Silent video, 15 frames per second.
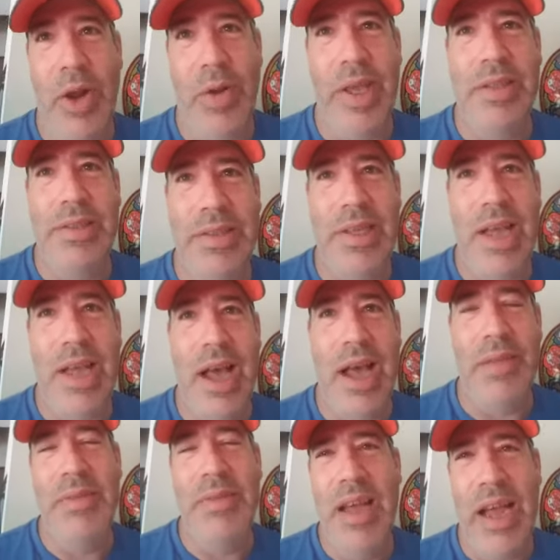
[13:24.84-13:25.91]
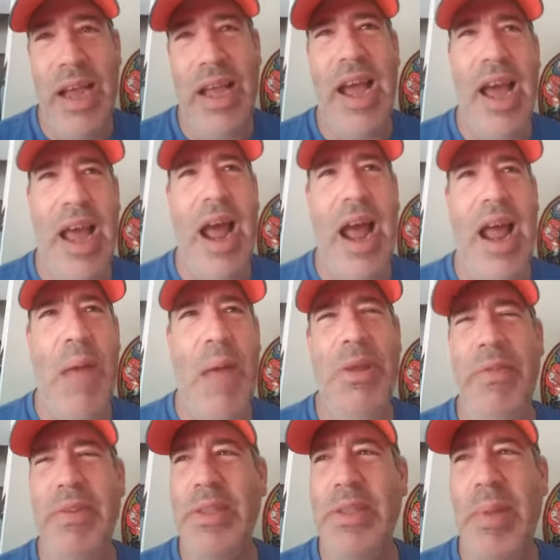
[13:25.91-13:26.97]
He's I
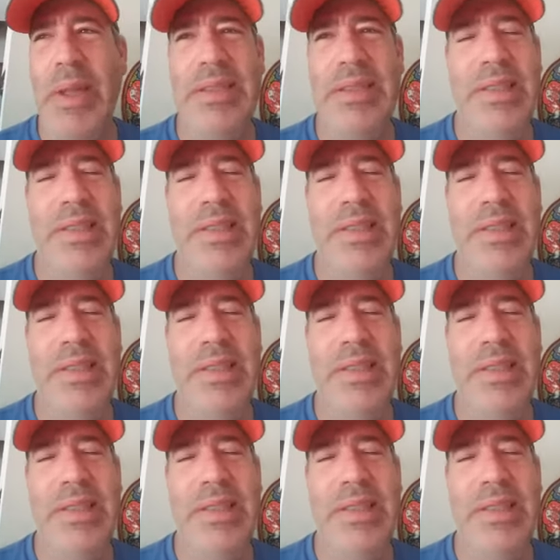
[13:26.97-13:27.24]
believe he's about